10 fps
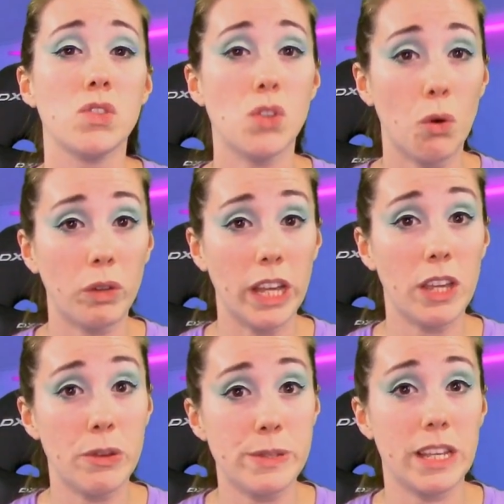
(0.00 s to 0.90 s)
solely
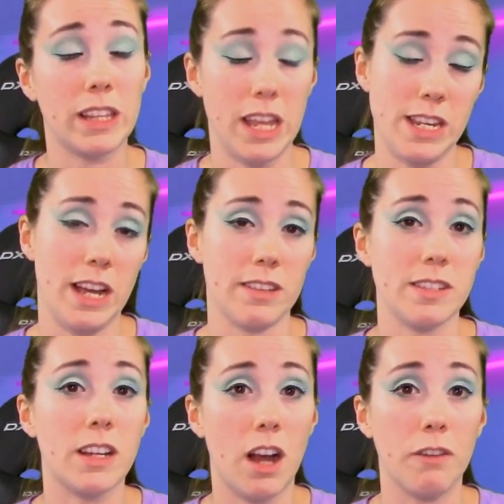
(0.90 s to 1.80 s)
using latex
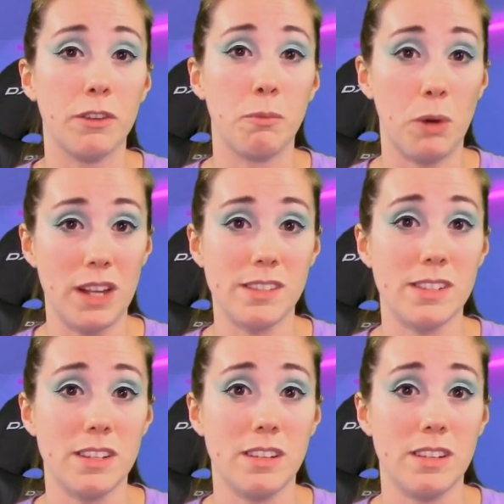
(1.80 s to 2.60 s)
to cover the breast.